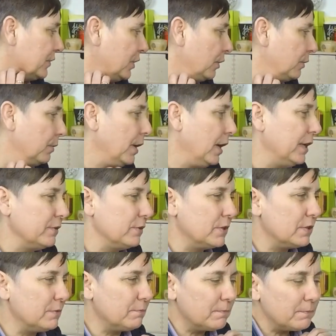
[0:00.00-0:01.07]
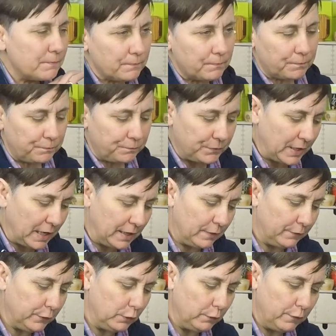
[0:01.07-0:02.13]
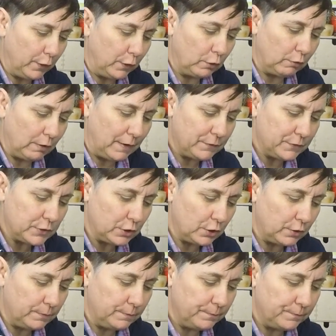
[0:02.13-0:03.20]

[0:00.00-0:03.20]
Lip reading: So, and getting a few photographs done.